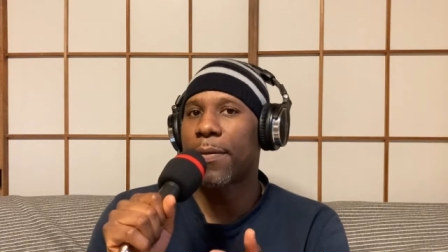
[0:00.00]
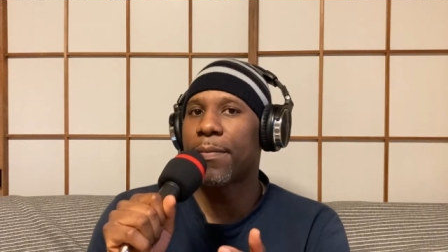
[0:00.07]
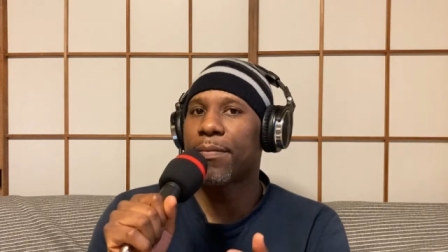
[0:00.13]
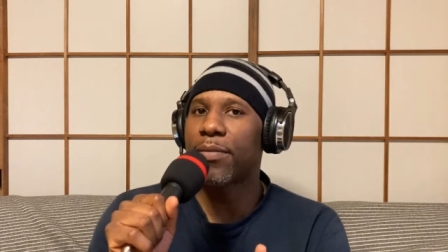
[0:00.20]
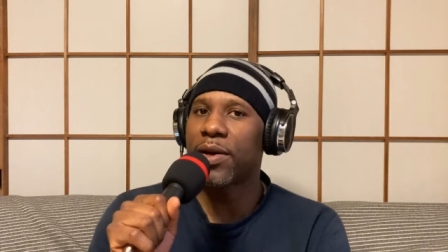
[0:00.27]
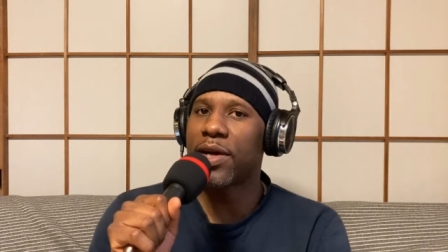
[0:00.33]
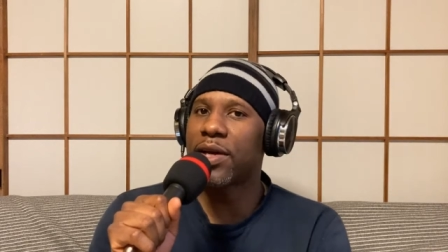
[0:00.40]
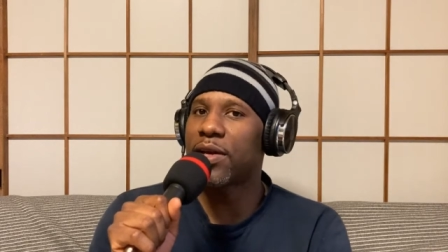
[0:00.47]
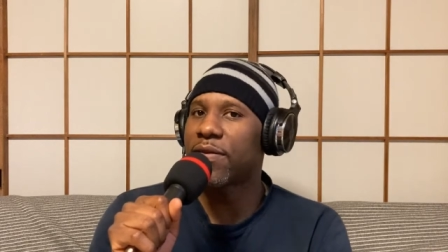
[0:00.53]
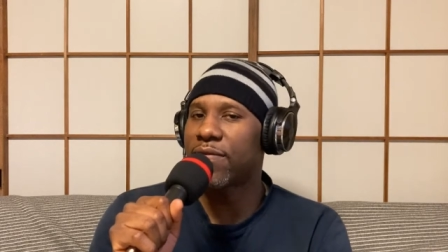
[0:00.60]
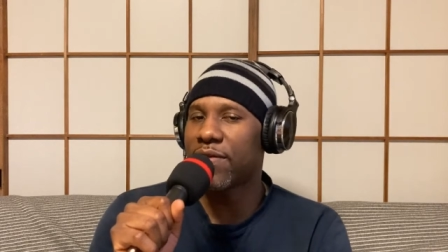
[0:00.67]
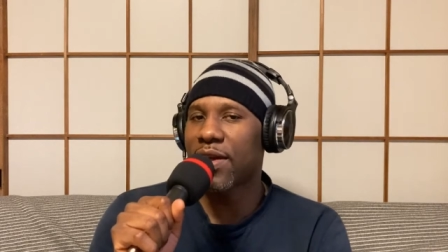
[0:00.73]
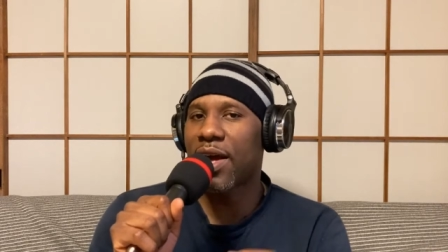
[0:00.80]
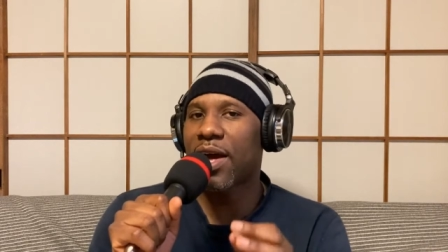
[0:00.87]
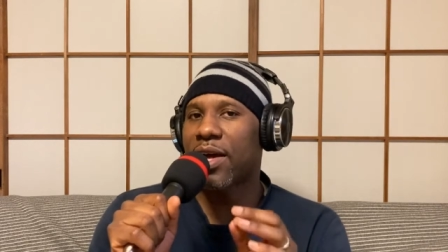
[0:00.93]
But if
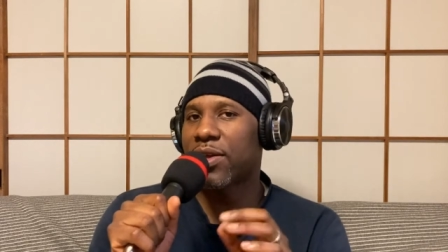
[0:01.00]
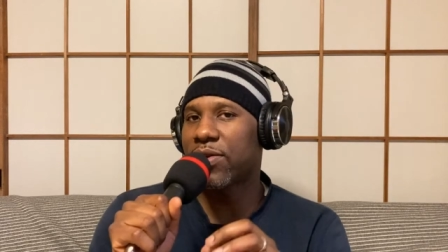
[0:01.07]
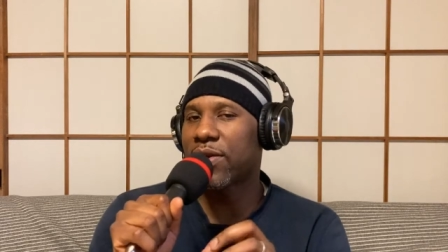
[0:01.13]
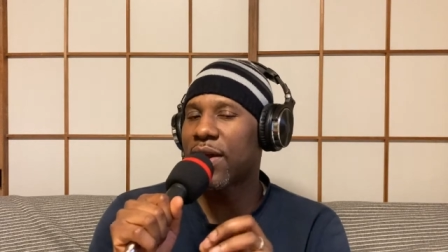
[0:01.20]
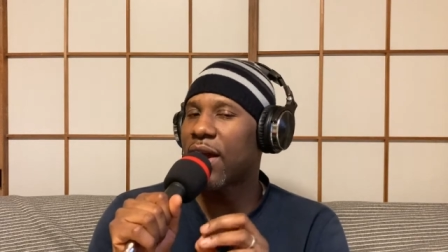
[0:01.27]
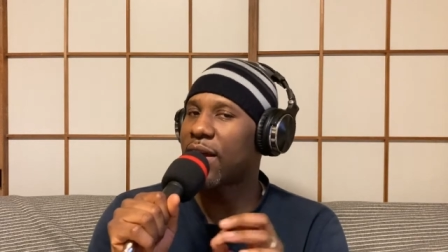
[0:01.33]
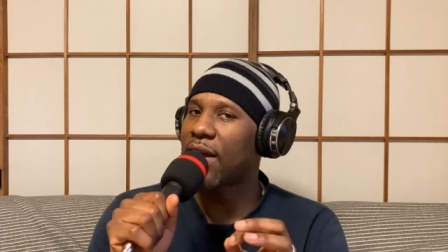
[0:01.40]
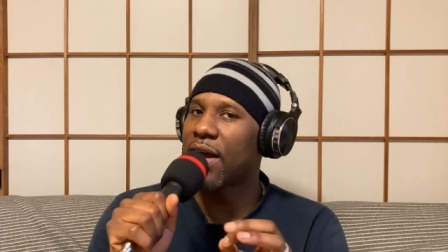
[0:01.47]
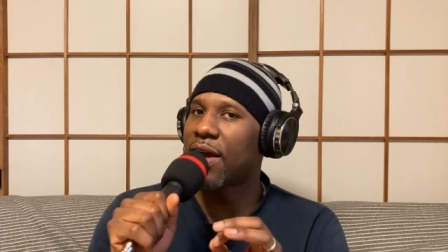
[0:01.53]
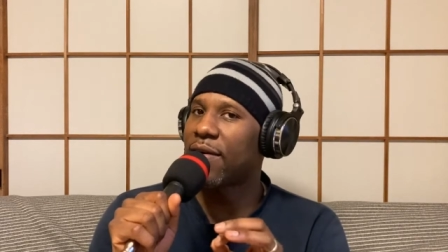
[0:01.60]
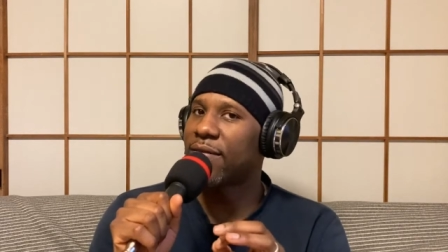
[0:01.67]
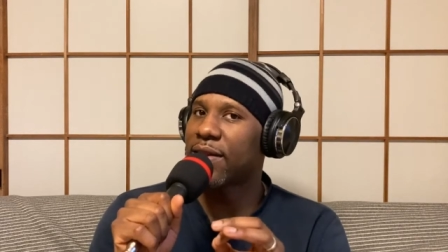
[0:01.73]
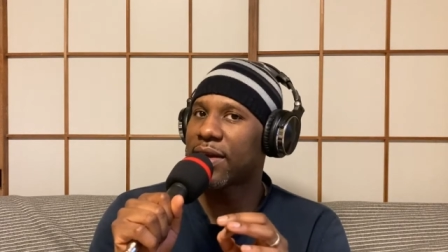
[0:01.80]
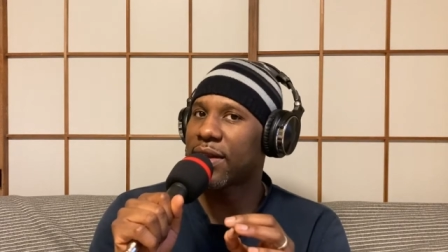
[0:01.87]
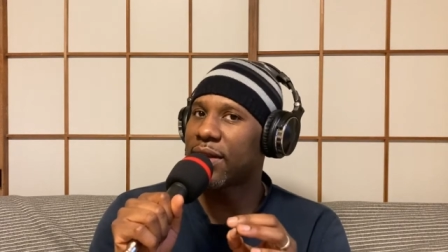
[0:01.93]
not, you gotta have
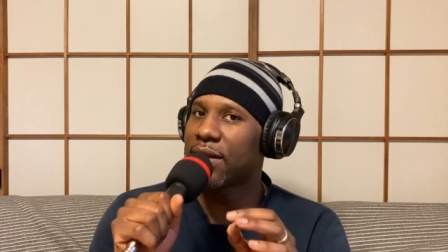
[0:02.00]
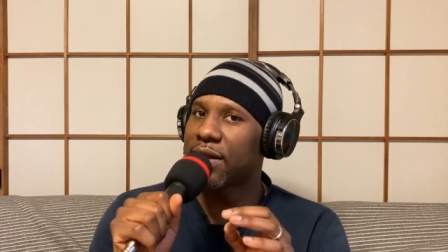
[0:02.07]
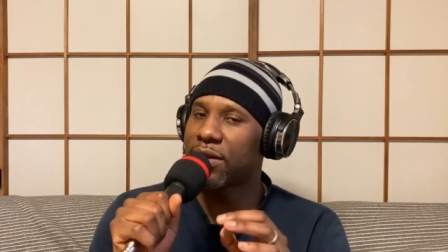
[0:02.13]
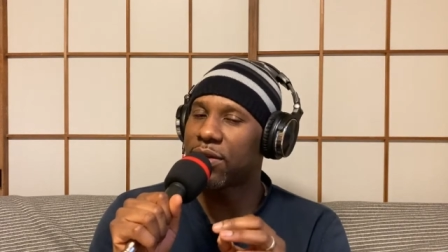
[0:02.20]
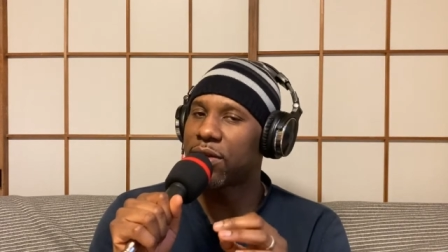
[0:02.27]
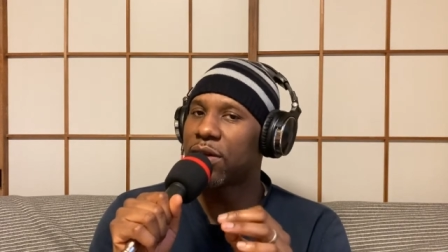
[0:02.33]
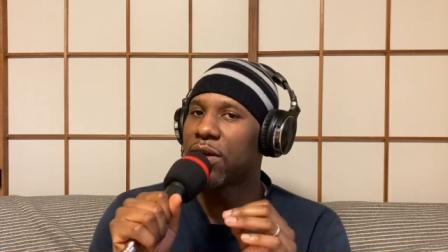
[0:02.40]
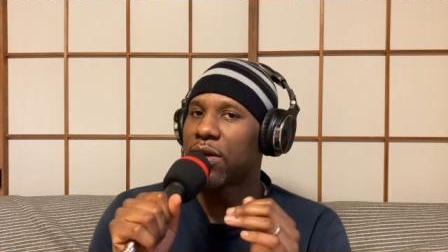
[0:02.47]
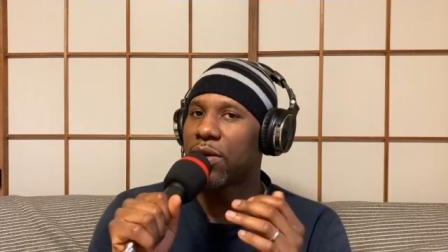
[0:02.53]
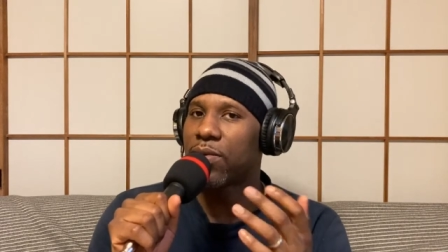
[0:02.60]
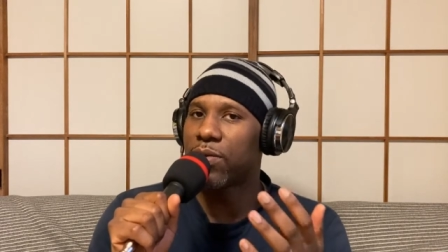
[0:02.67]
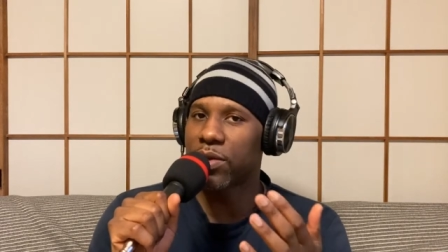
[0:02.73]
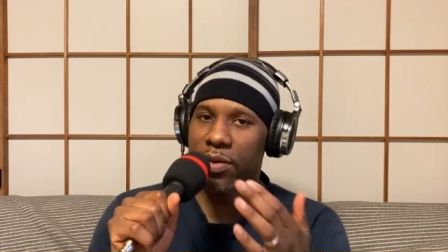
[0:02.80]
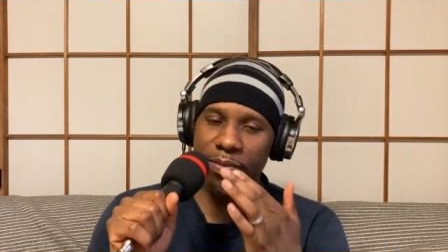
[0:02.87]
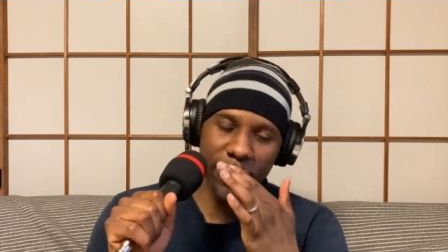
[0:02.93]
like a letter
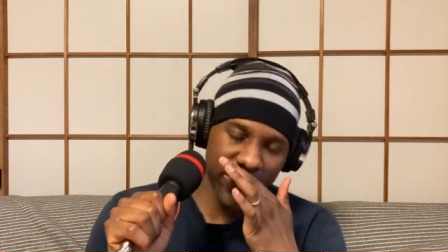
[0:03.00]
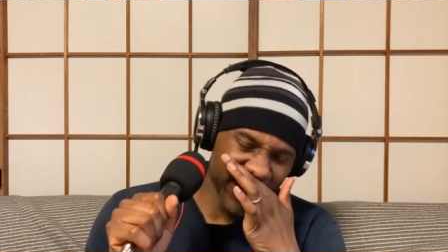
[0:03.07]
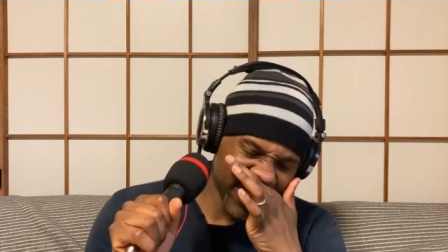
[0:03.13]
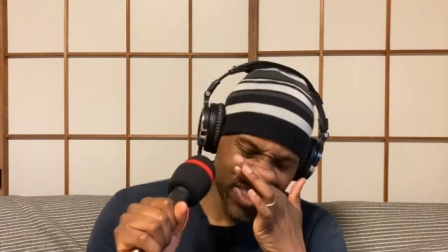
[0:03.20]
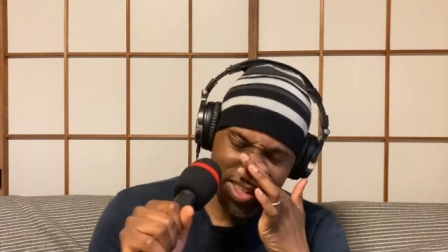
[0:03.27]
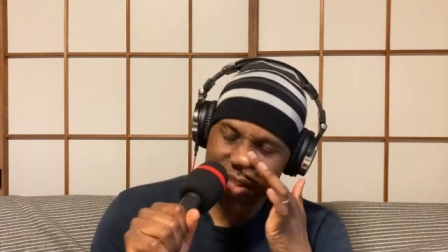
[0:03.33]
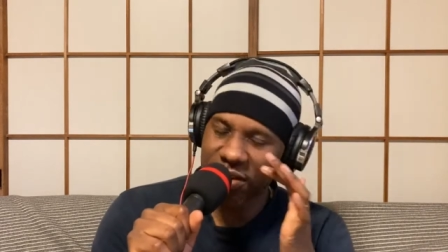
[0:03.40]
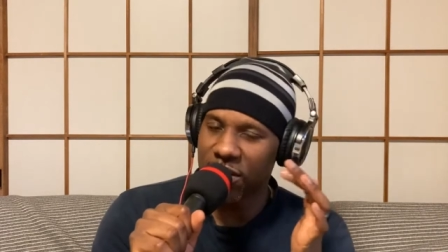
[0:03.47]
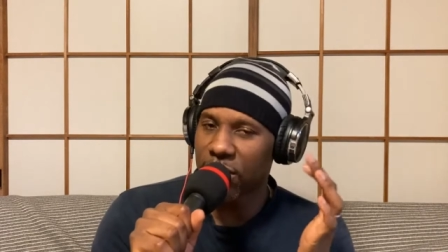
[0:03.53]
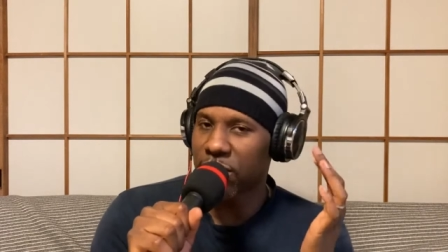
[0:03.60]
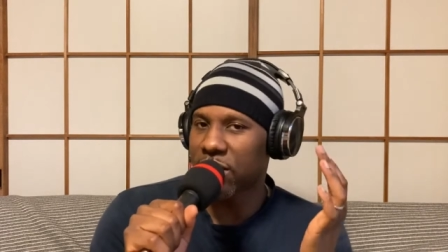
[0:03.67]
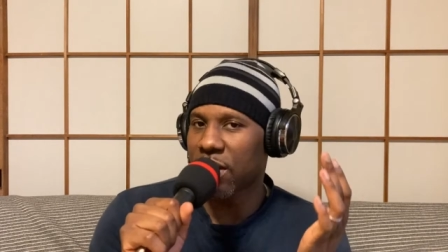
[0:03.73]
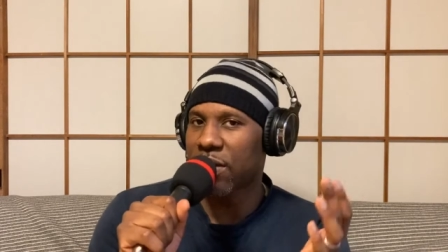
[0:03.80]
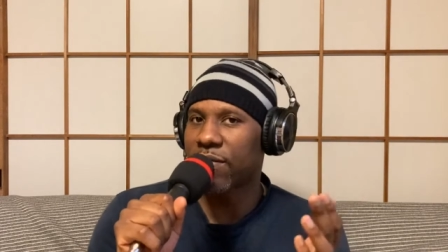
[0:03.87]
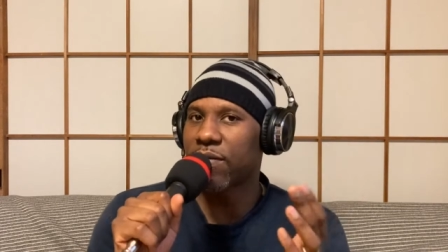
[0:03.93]
with a person's, you know,
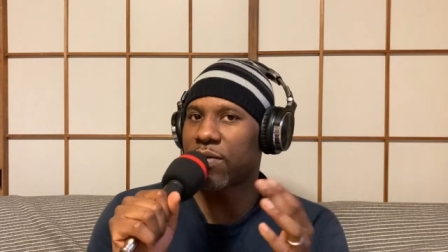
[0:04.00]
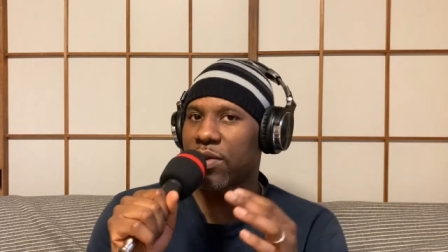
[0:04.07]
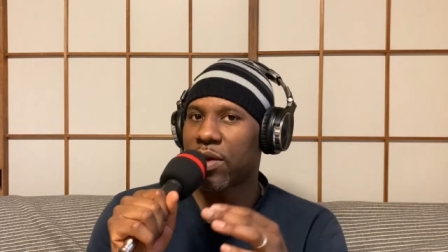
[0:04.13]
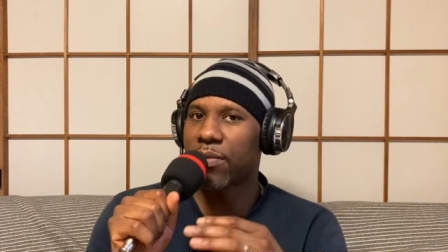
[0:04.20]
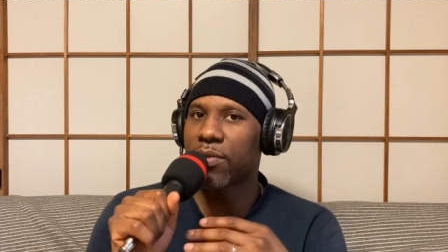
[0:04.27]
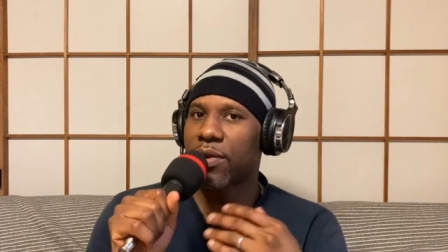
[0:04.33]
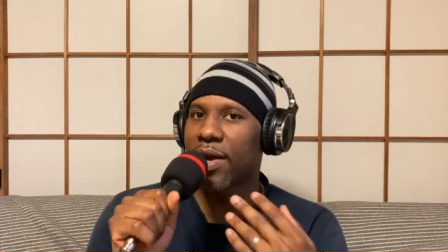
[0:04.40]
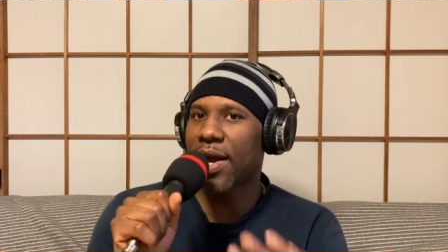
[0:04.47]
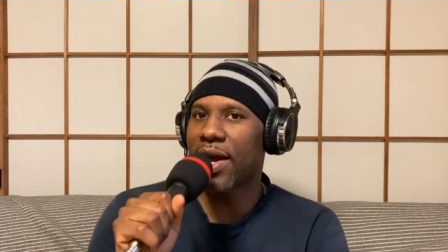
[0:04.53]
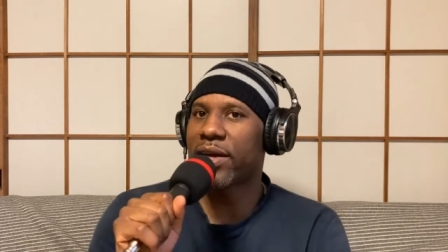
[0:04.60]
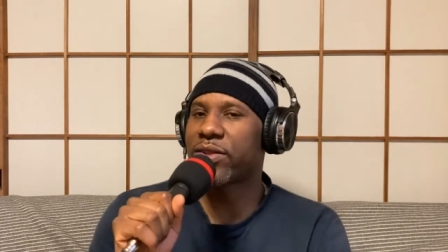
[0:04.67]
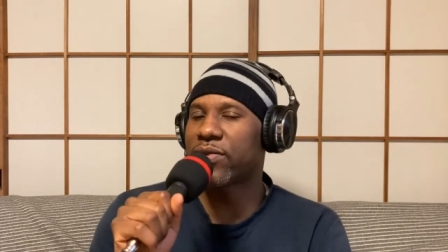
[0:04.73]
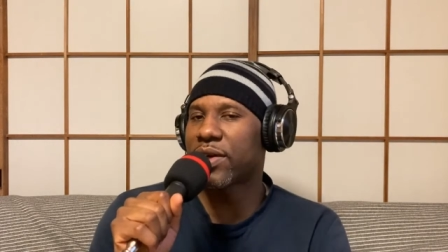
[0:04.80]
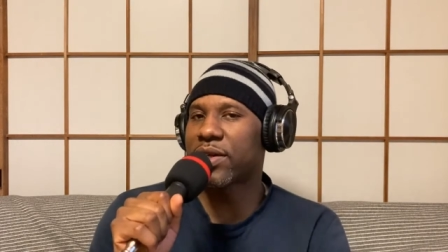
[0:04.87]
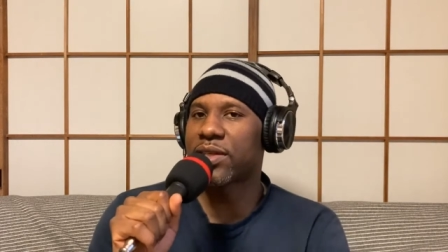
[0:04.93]
telephone number,
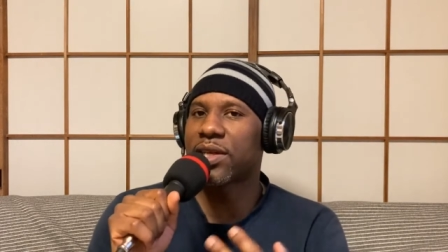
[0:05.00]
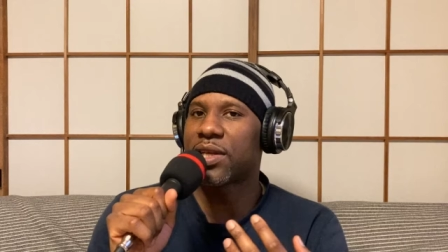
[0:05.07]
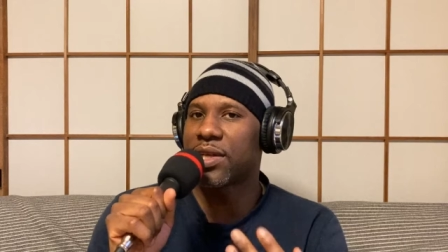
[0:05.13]
address,